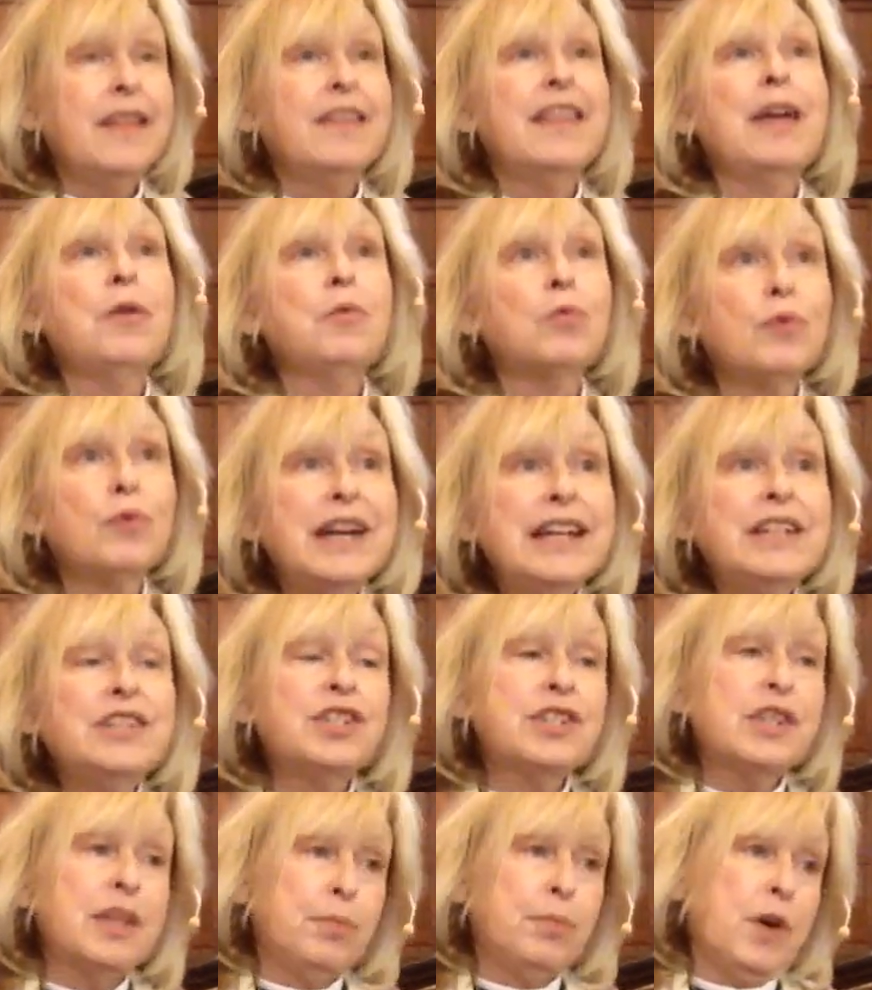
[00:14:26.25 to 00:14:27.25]
They
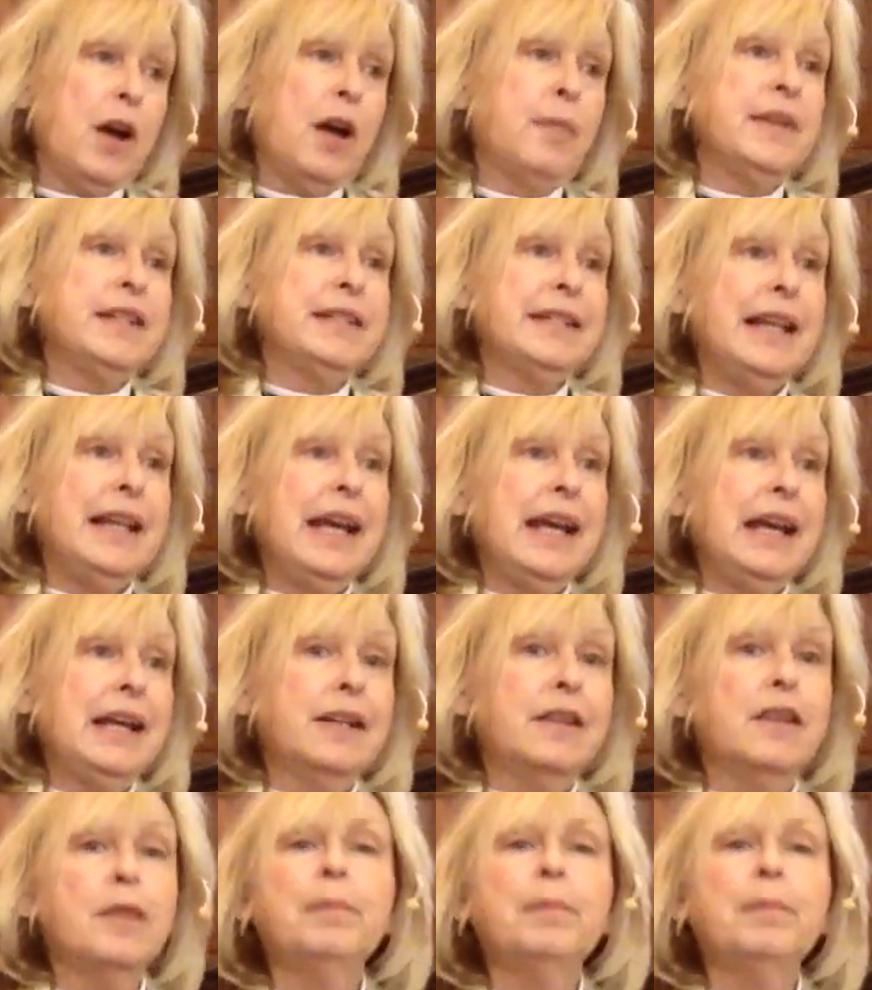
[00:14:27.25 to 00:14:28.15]
reach the promised land,